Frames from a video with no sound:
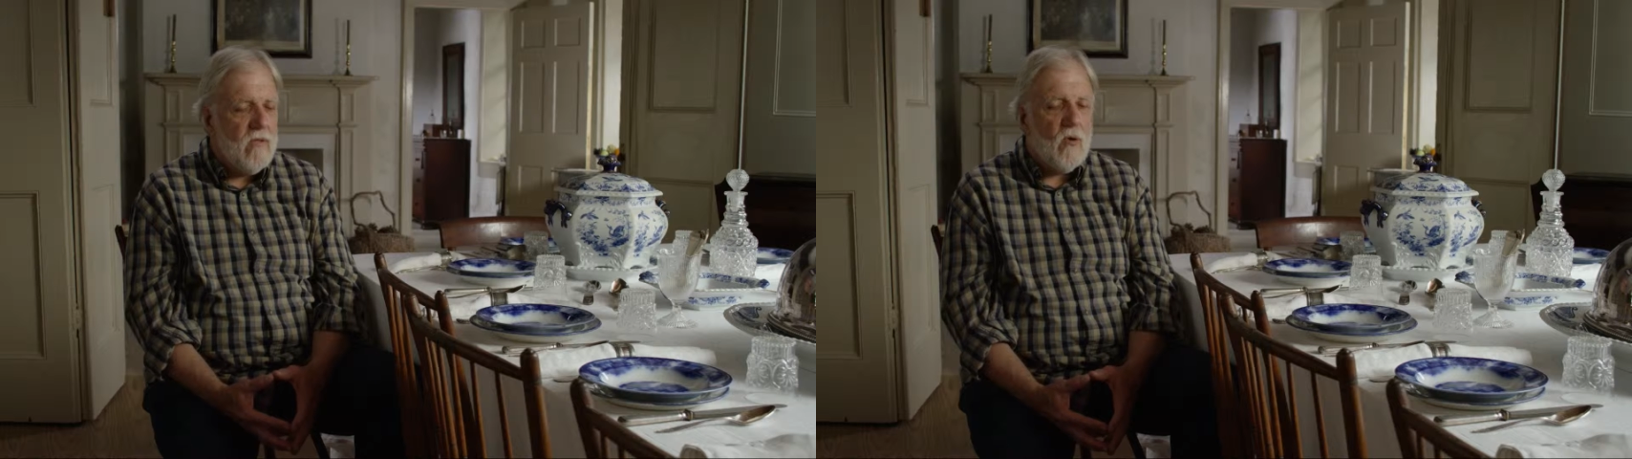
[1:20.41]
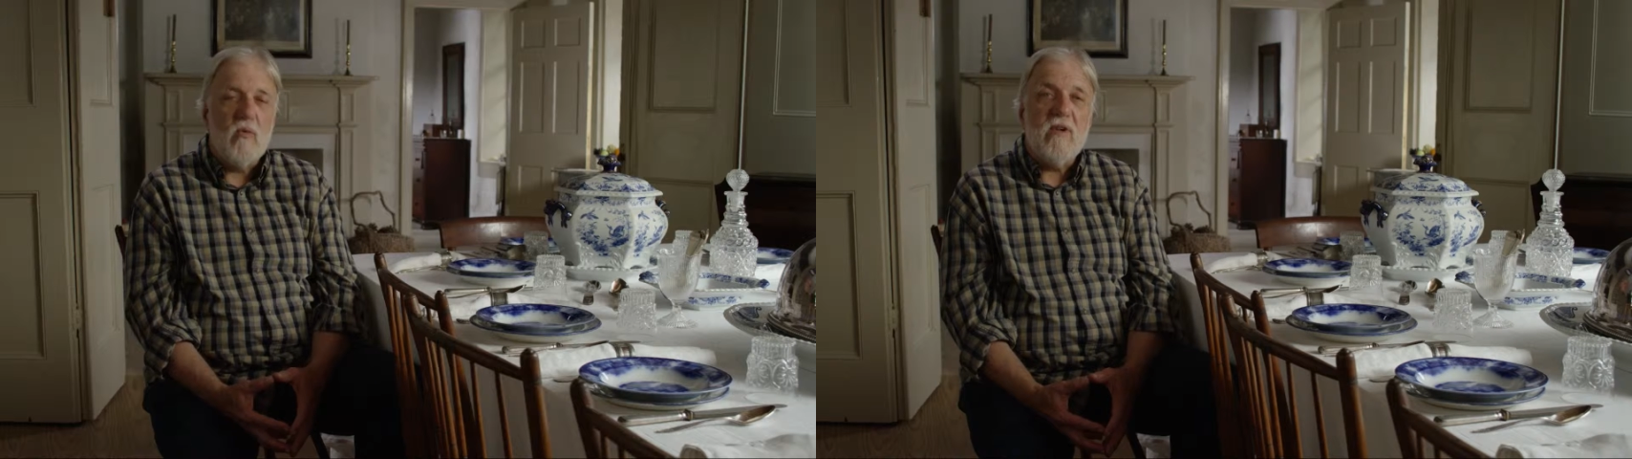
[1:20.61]

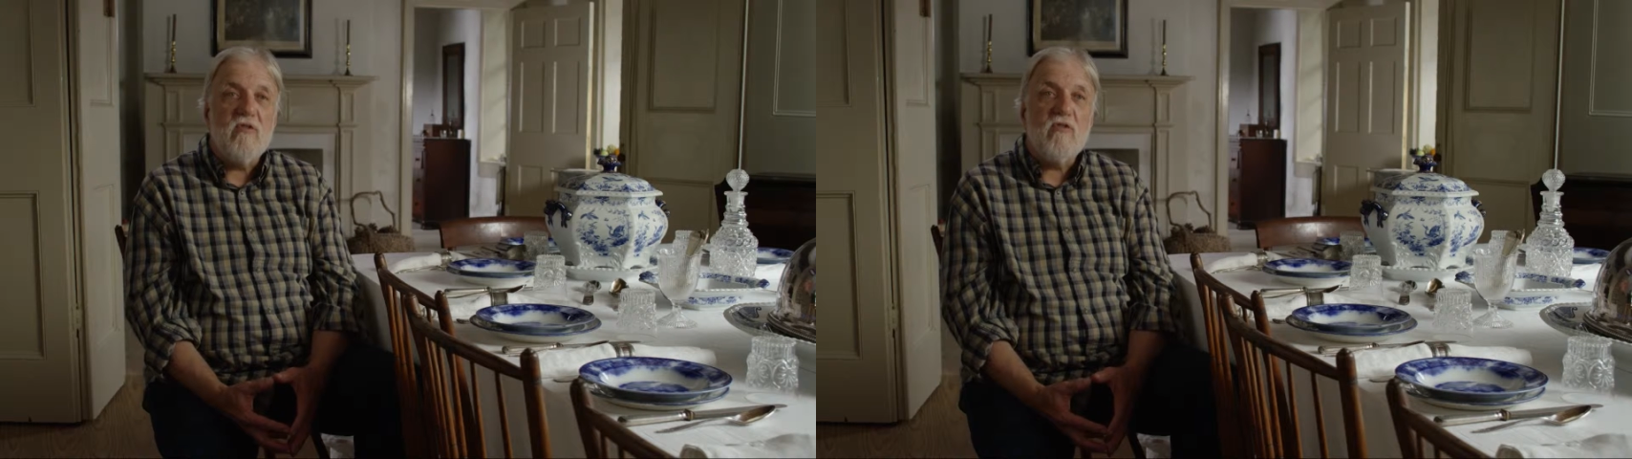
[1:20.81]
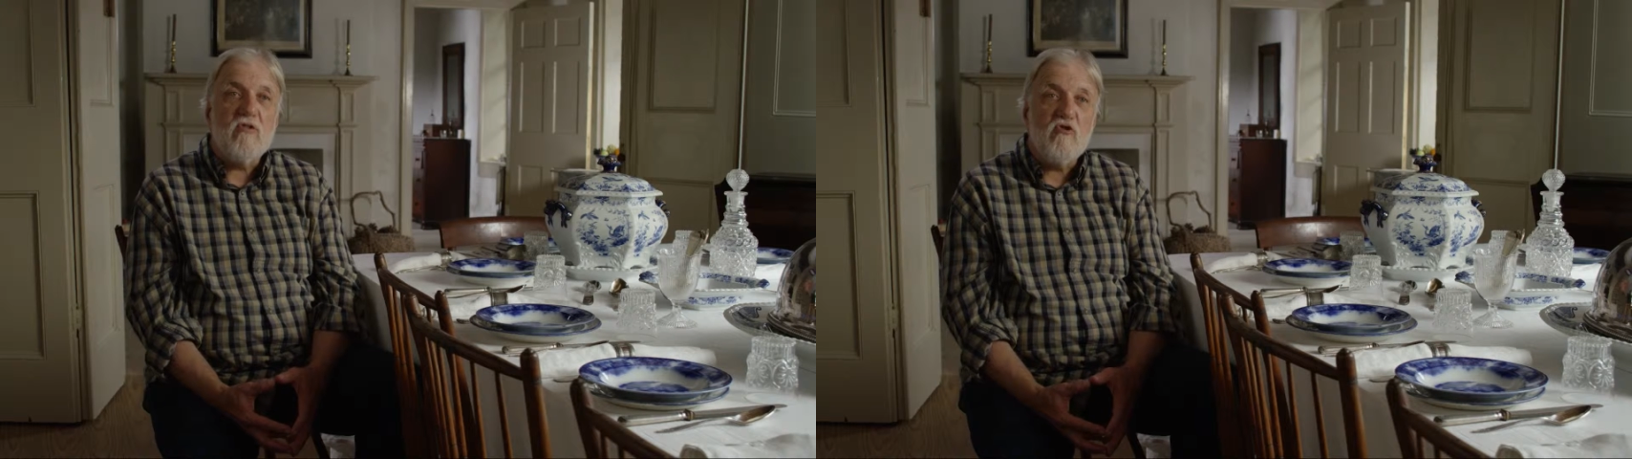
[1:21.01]
the
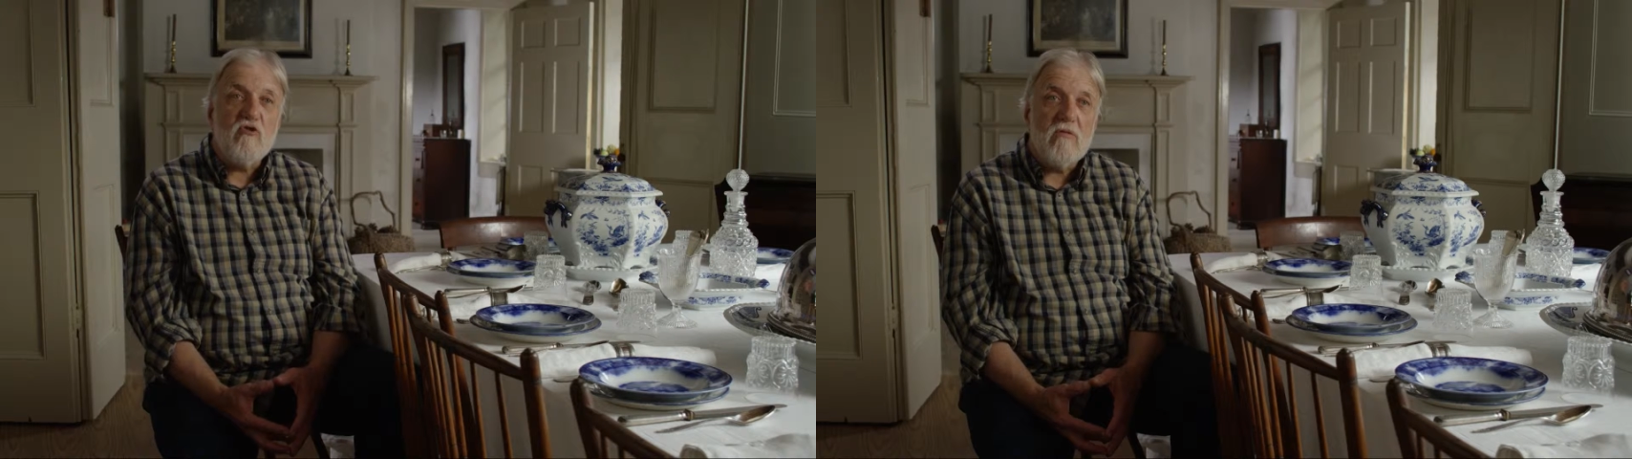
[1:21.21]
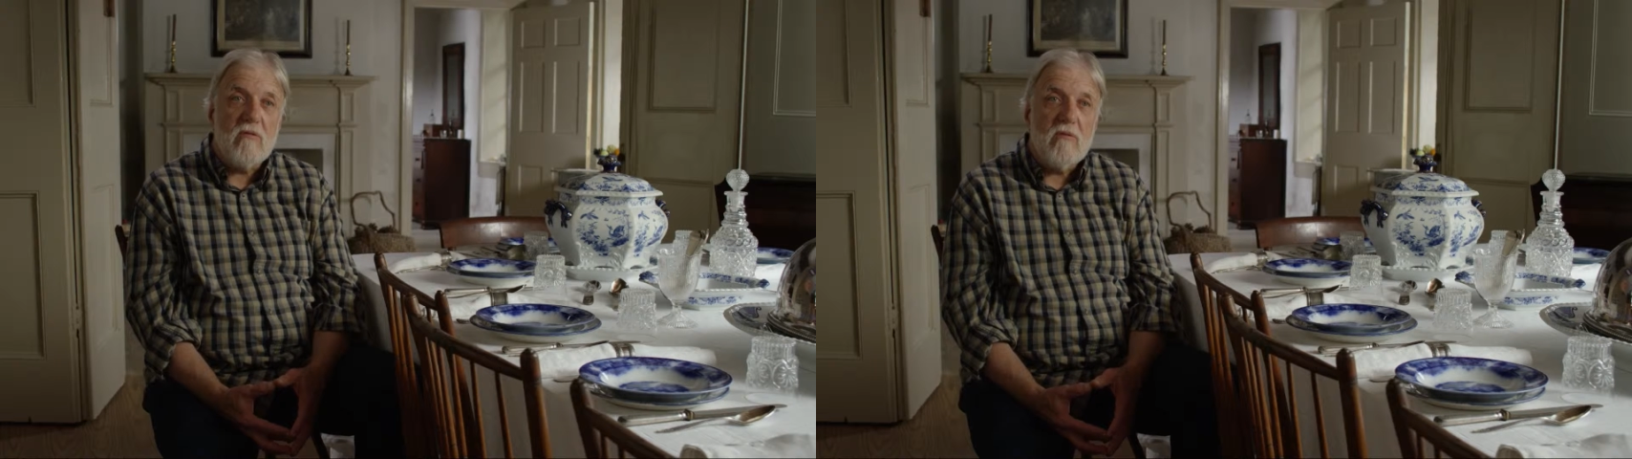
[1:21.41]
research